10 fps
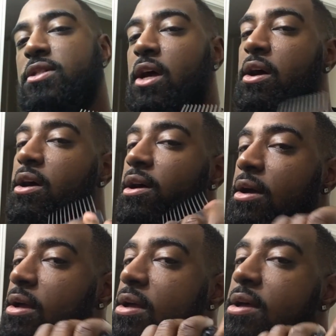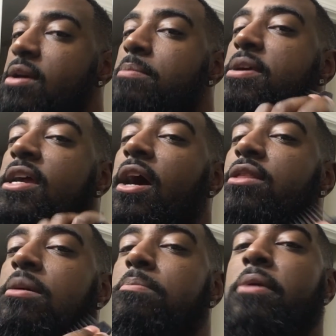is I'll pick
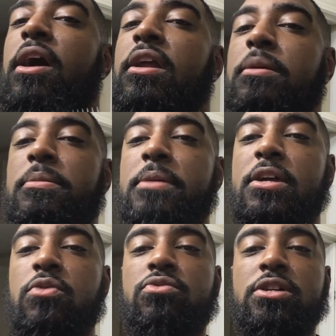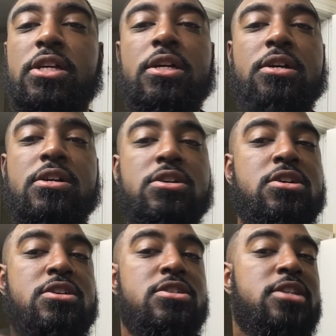out the bottom, make it really
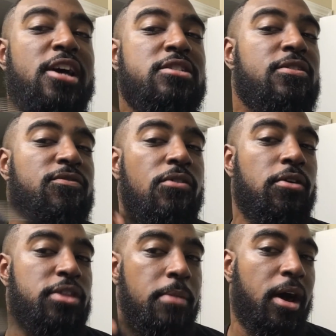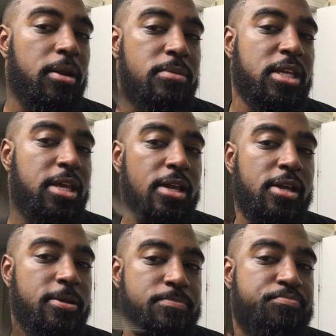nice and full at the bottom to get
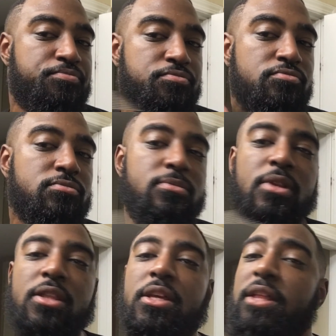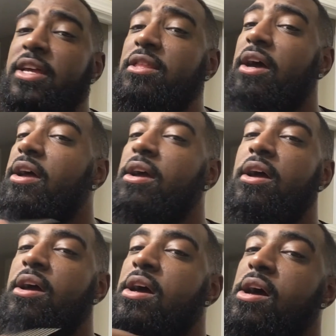a length I
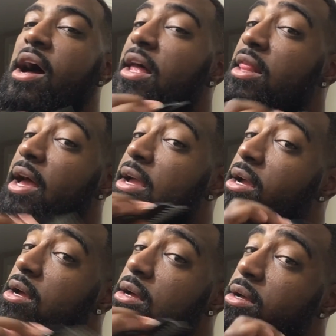like.